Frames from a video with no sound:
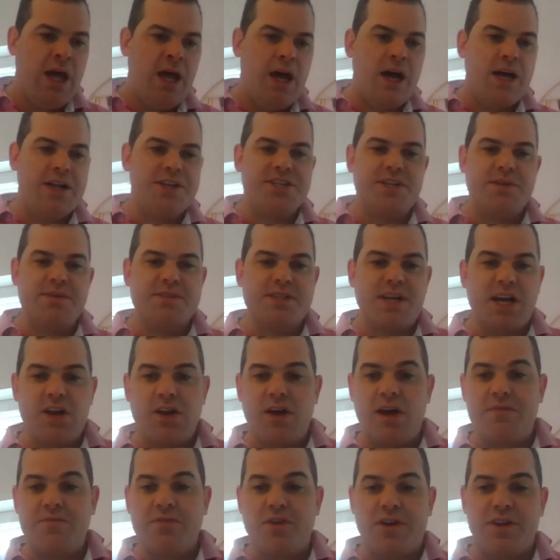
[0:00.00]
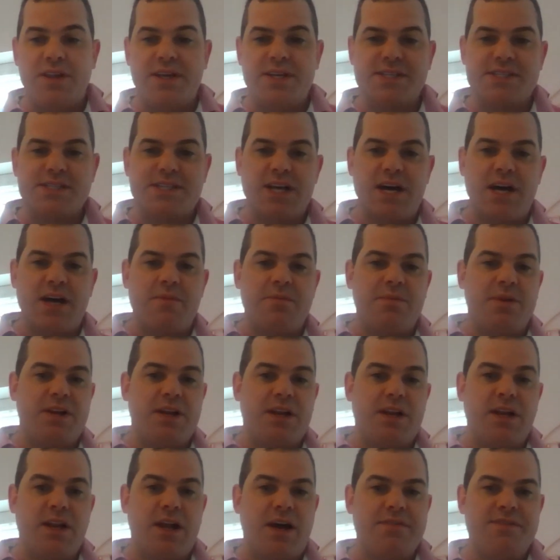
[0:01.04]
And she was like, "Look, I've got this
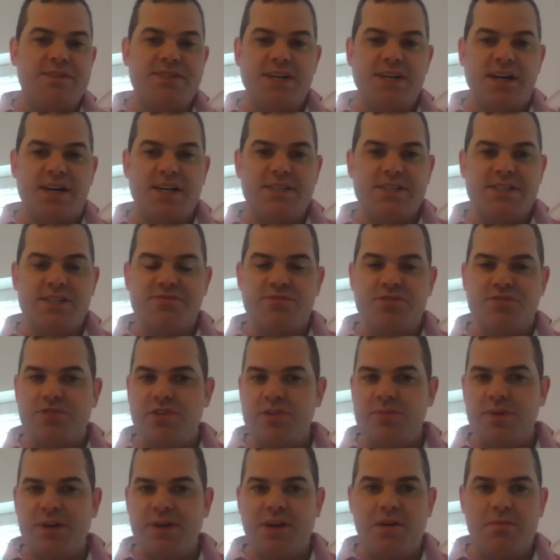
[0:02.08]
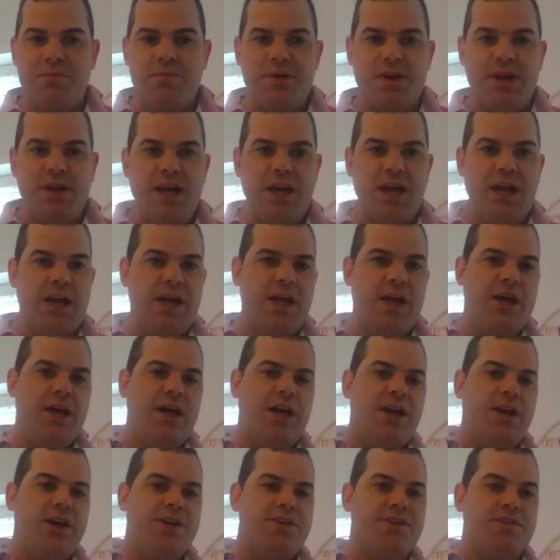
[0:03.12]
life sciences recruitment company.
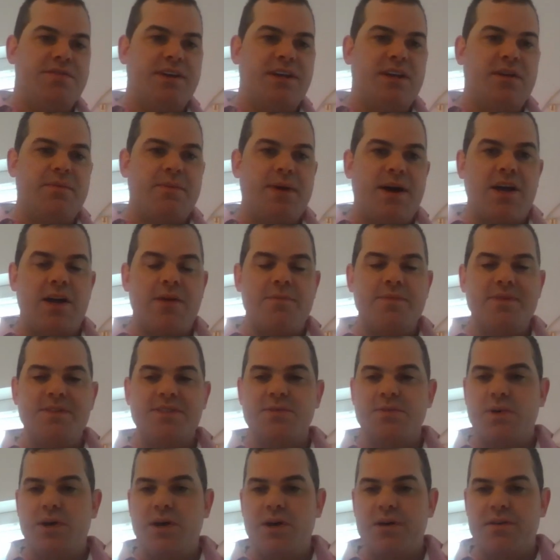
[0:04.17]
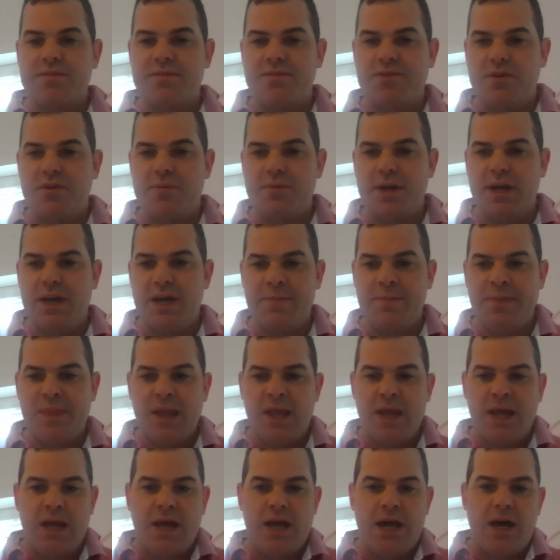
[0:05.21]
You should think about coming to work for me."
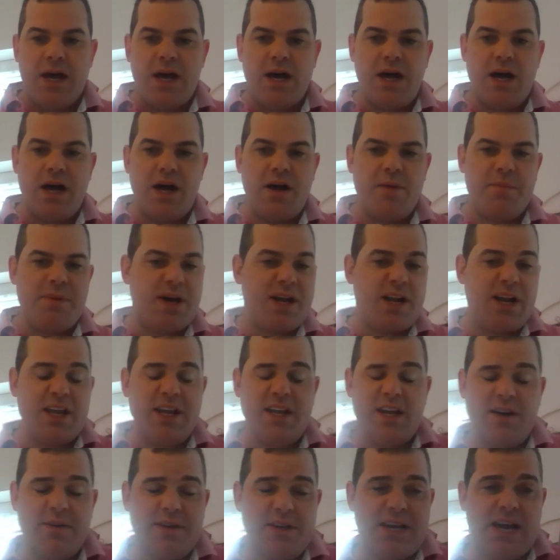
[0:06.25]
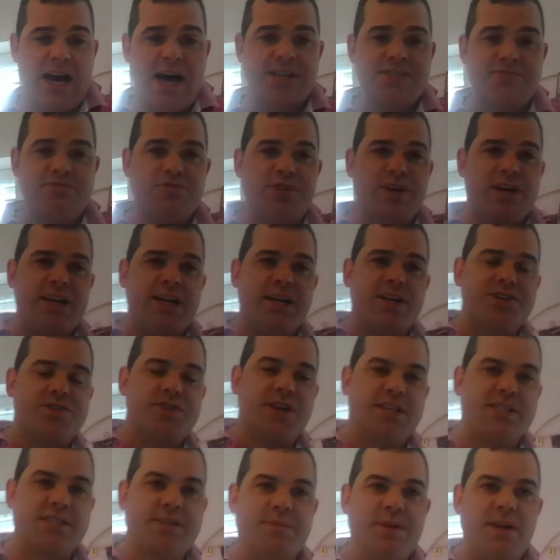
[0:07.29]
And it has really
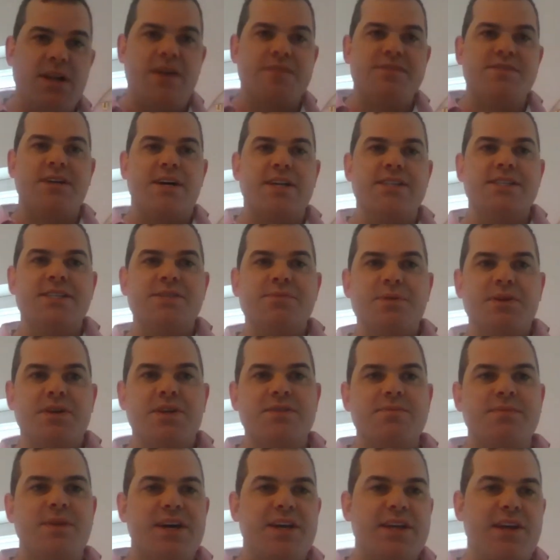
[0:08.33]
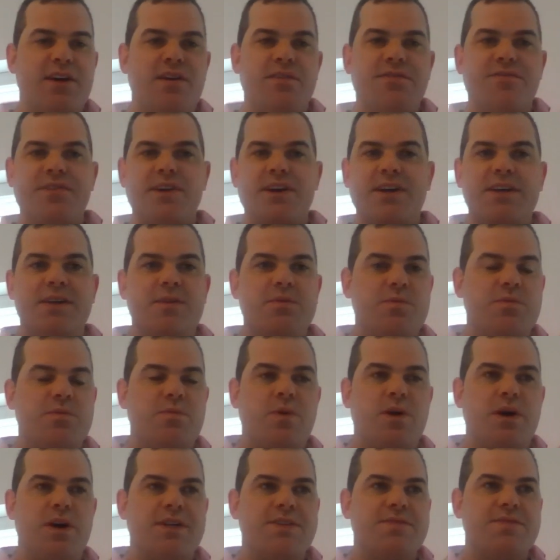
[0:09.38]
interested me, life sciences, because my girlfriend
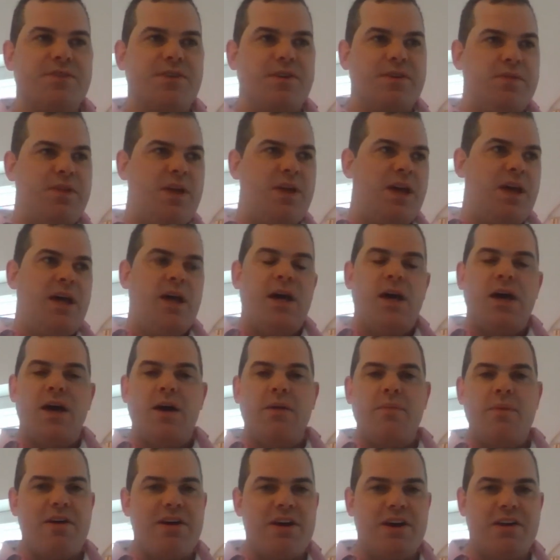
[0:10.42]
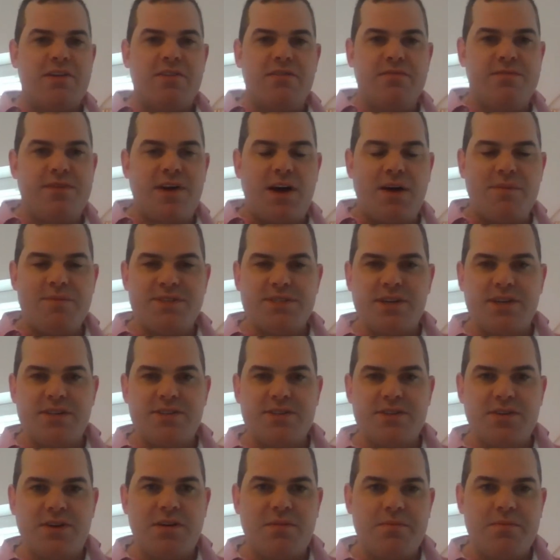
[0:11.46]
works for American
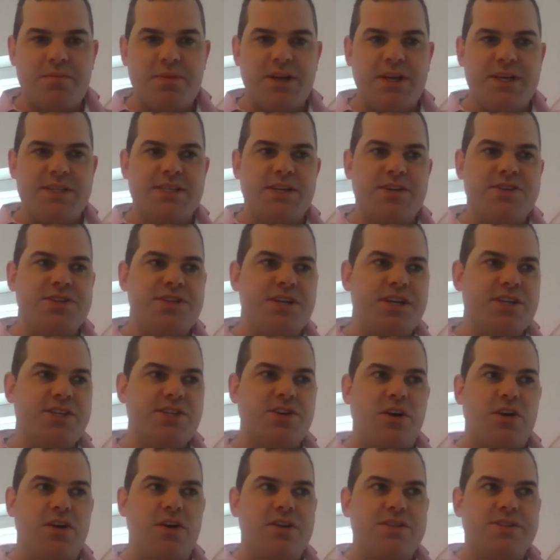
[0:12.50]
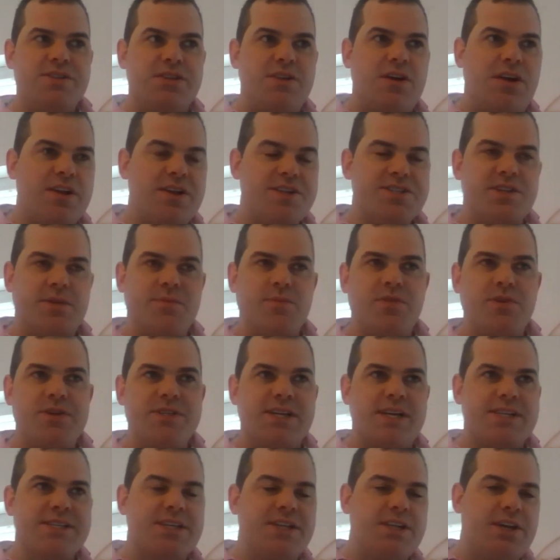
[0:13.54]
pharmaceutical companies, so she's got lots of knowledge. So I'm always
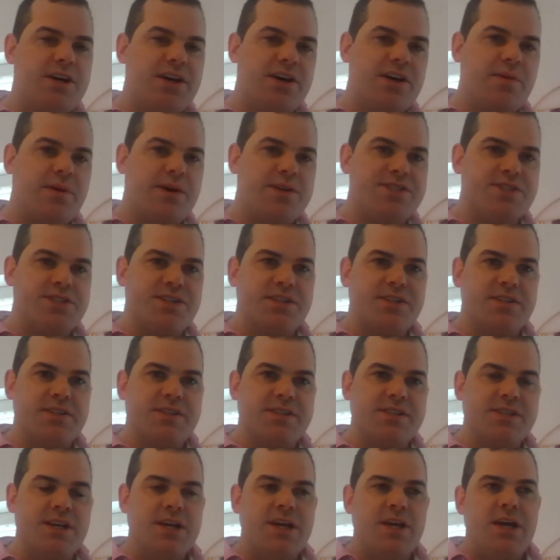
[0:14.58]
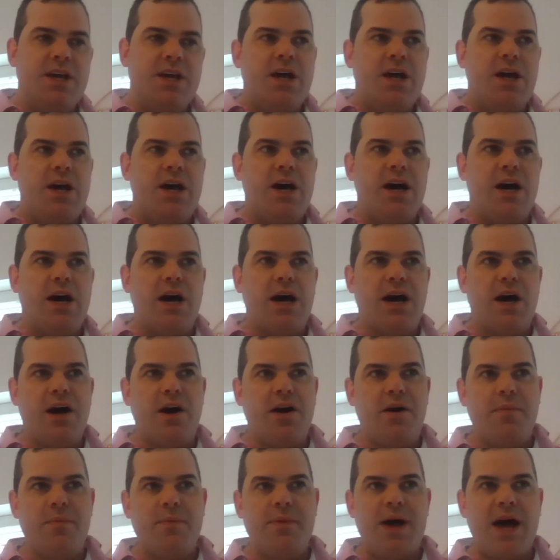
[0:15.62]
asking her questions,
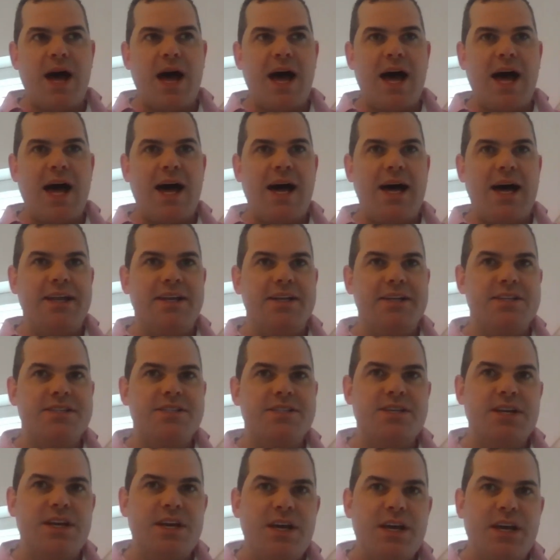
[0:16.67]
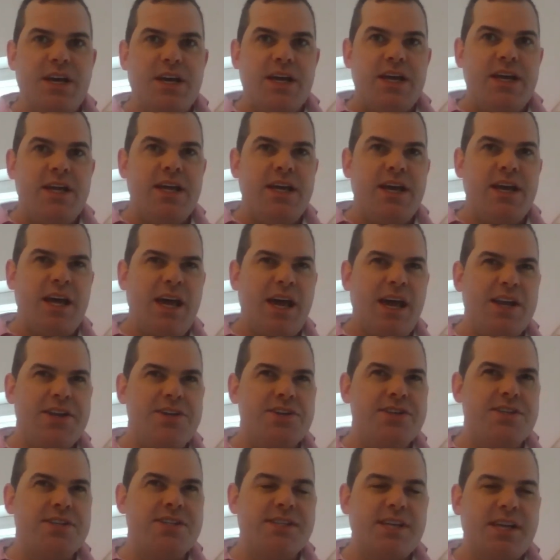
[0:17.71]
and yeah, it
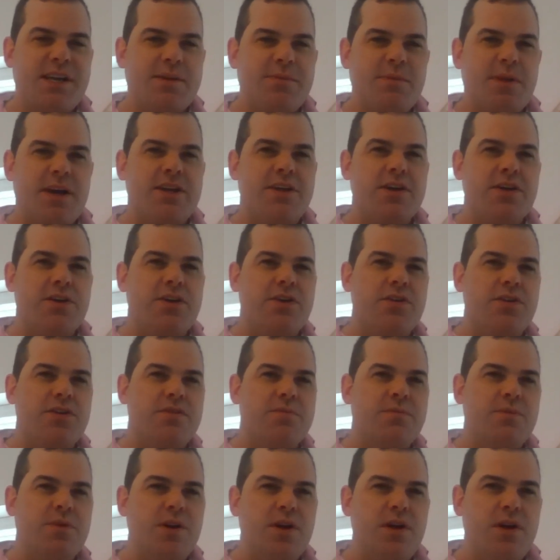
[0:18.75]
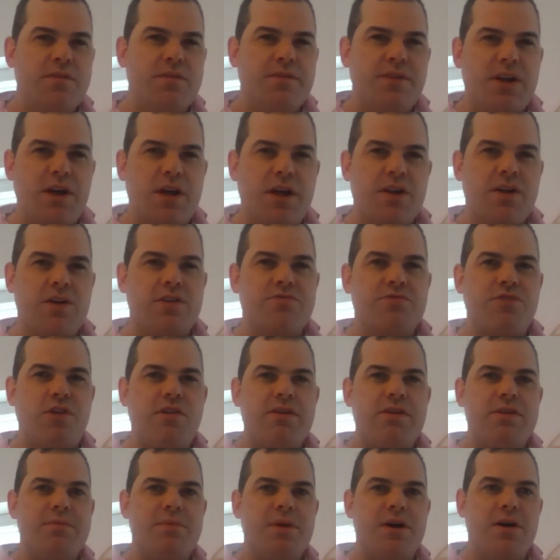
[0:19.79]
just seemed like a good move and a
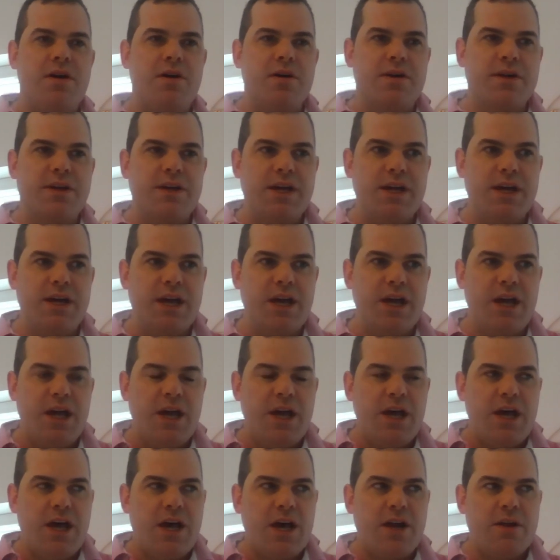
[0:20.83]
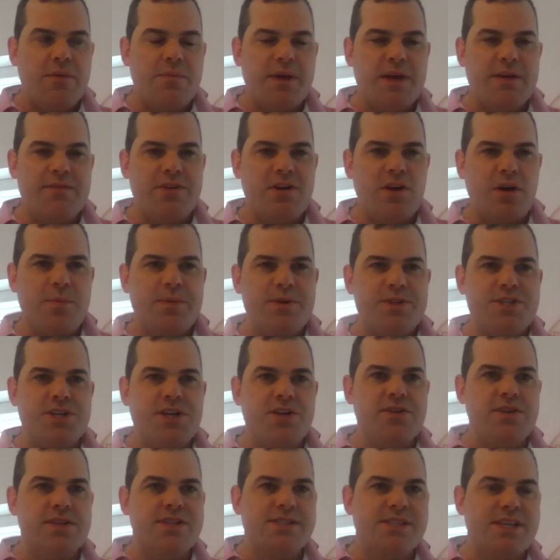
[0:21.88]
growing market and a bit of an
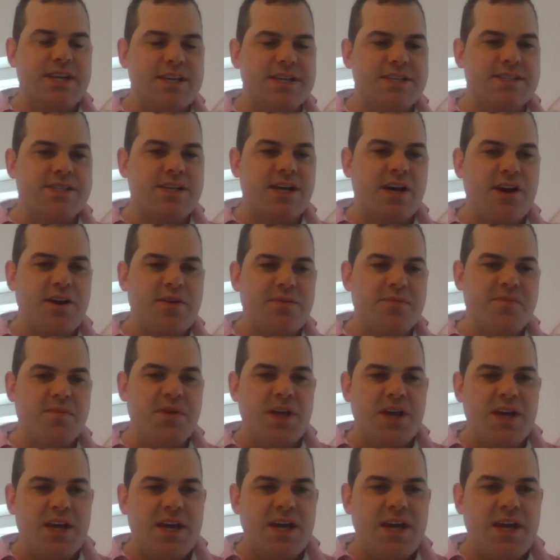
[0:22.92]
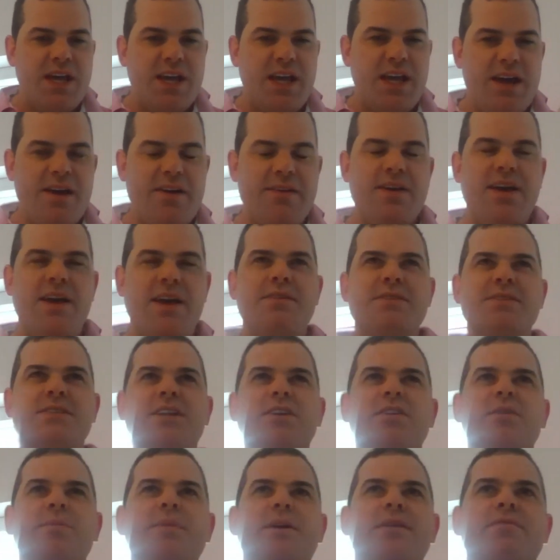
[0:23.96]
opportunity. So yeah, it's a
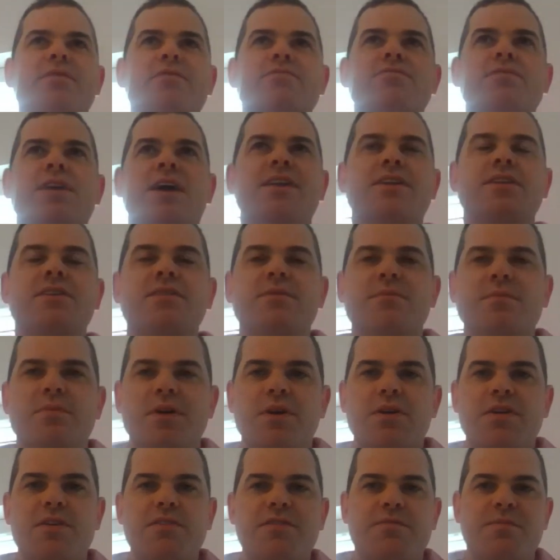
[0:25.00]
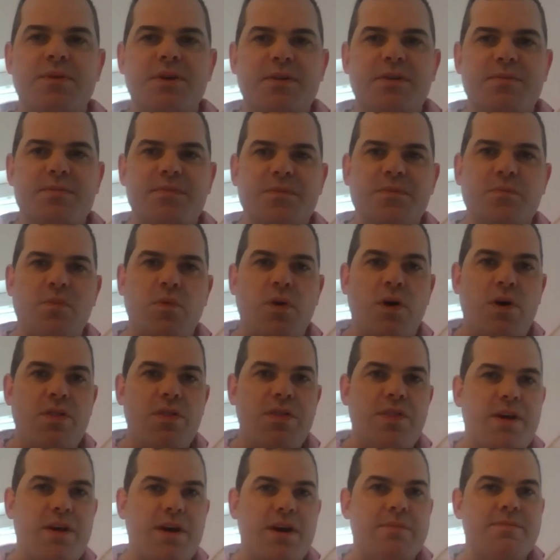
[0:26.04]
little bit of a random move, but
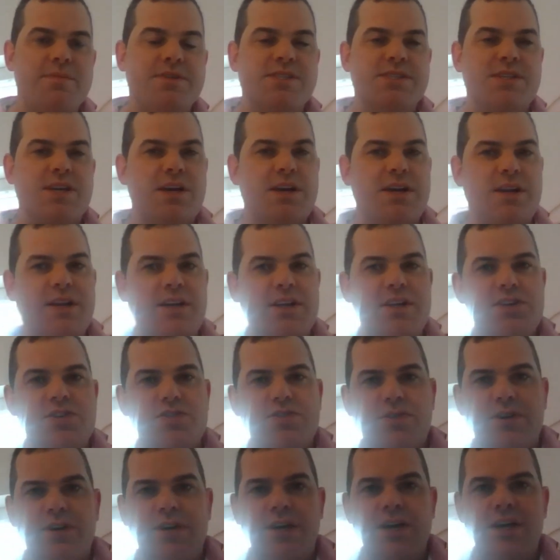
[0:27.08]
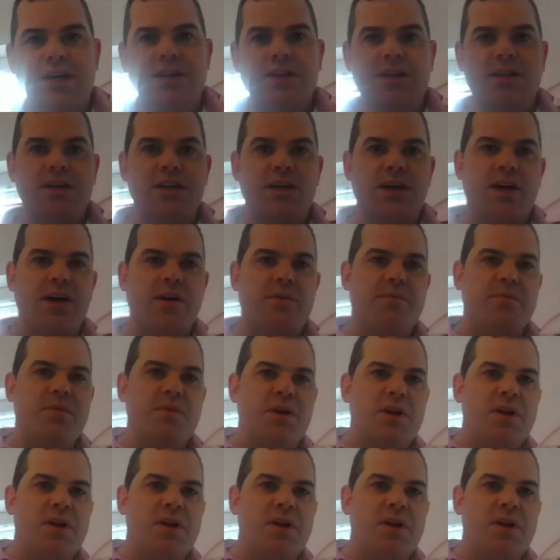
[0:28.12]
one that I'm certainly enjoying and.